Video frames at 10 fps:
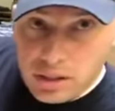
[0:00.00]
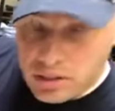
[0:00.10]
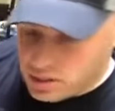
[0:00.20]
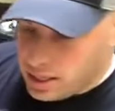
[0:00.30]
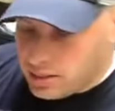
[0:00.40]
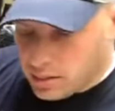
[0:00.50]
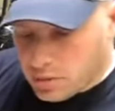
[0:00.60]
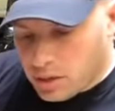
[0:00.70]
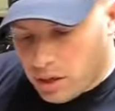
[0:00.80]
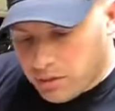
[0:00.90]
I'll just take some
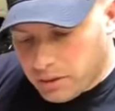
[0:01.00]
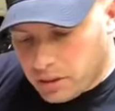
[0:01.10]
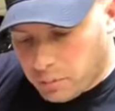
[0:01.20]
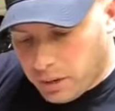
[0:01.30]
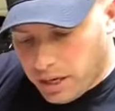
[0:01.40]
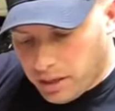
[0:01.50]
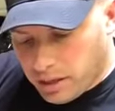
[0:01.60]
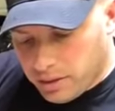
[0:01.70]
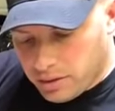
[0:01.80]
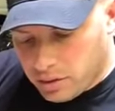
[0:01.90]
solvent, spray it
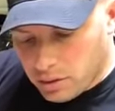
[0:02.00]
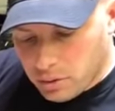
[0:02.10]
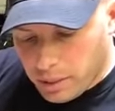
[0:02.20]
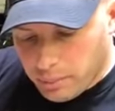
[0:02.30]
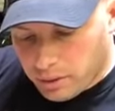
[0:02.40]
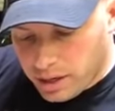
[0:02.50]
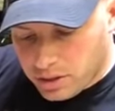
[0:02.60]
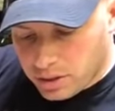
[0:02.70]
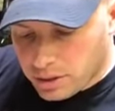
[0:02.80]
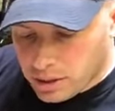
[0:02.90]
onto my
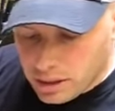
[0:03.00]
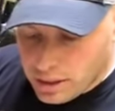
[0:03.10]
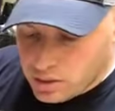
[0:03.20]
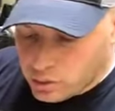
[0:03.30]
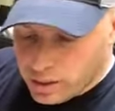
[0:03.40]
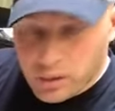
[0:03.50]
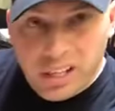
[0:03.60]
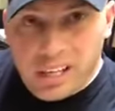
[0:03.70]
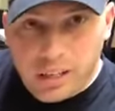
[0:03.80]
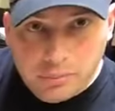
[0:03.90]
brush so I don't
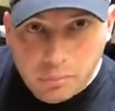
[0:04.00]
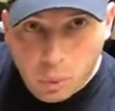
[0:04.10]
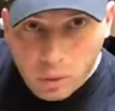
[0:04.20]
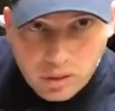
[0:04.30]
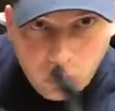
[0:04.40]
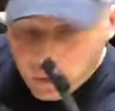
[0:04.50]
get more than